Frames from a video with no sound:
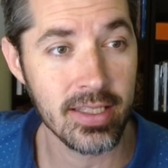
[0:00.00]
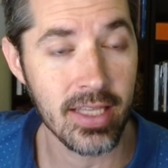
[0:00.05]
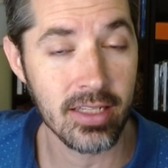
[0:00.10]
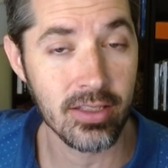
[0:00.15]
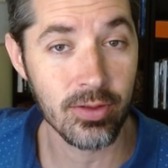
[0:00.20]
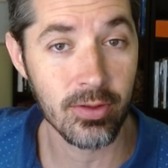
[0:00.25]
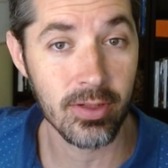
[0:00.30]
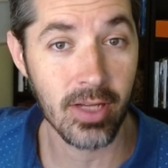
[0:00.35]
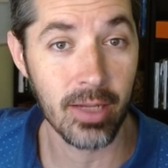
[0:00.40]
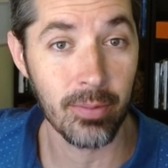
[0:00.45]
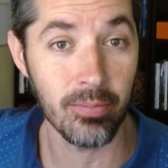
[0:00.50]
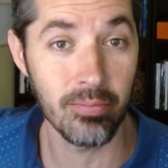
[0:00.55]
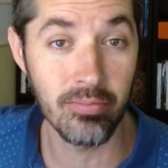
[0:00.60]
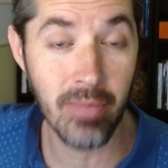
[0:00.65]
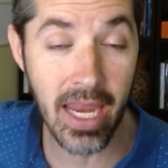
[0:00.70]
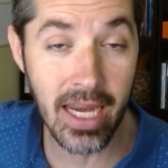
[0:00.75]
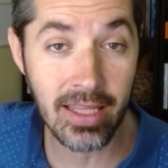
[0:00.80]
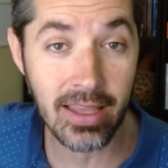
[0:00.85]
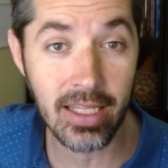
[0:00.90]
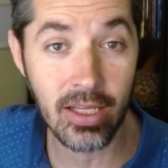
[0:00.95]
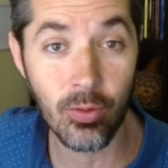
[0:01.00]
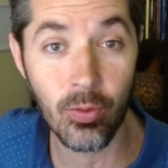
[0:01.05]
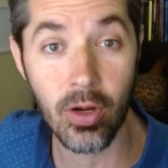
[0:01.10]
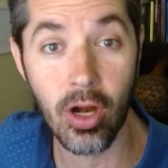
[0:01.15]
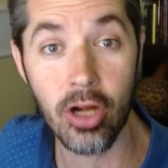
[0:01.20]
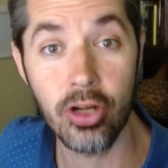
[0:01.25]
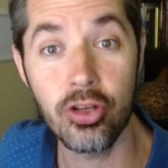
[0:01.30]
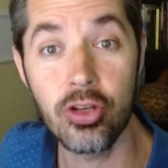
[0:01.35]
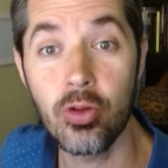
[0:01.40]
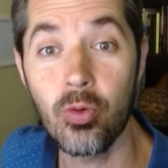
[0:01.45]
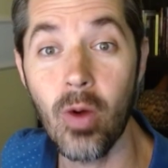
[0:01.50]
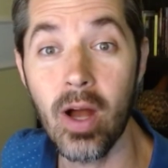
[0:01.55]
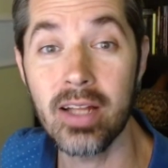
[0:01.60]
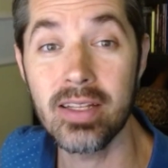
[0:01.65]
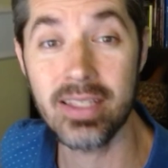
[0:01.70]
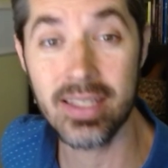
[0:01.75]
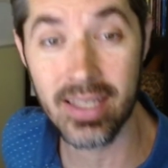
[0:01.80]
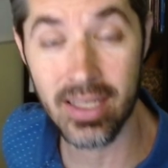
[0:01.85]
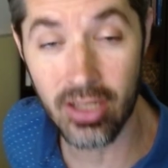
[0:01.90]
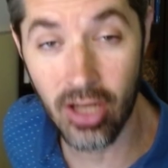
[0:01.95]
That's mainly what our new
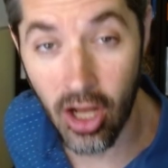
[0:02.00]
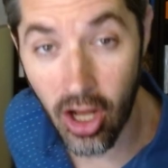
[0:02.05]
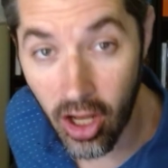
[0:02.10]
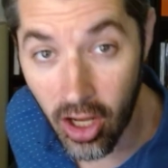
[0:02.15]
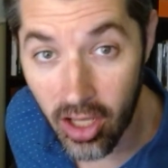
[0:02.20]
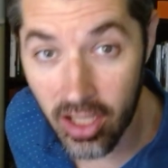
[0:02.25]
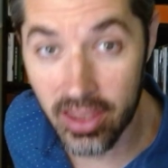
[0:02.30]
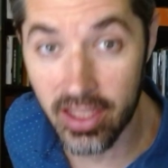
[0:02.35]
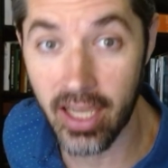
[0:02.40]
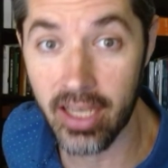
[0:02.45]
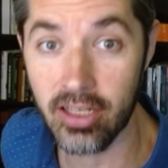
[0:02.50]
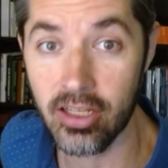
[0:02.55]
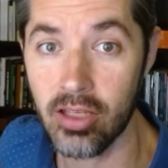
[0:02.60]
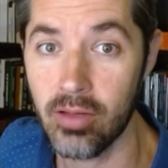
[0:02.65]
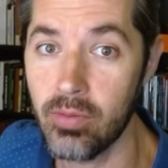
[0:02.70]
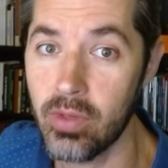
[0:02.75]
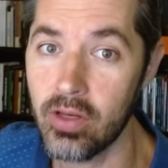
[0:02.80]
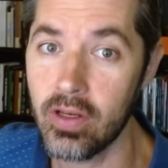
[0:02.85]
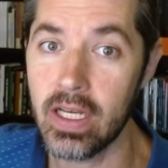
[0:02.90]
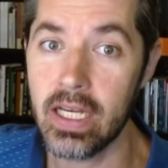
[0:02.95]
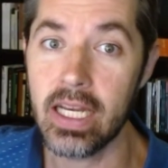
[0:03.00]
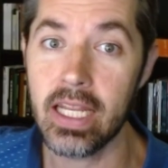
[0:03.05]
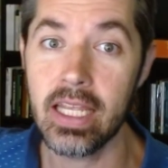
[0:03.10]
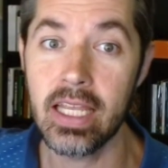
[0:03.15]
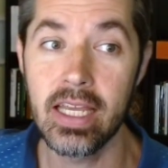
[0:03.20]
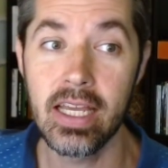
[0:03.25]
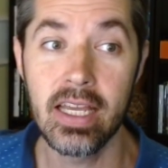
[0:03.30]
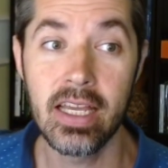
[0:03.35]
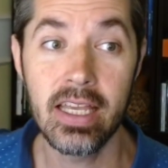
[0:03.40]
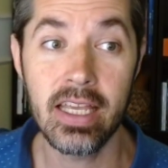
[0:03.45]
wineskin online community